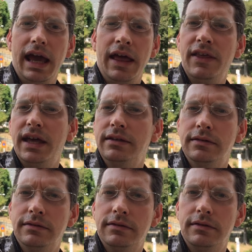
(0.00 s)
and
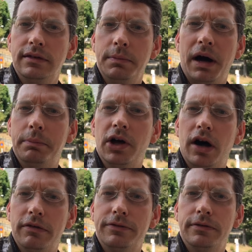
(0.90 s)
then they popped
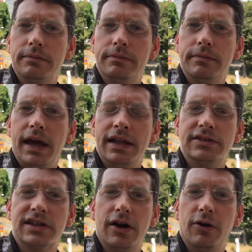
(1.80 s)
off. And
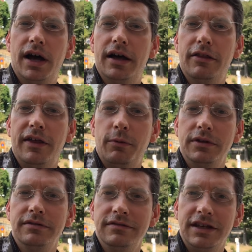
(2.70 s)
so uh, that
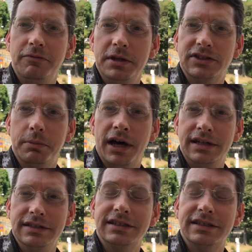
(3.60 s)
would give me some unease.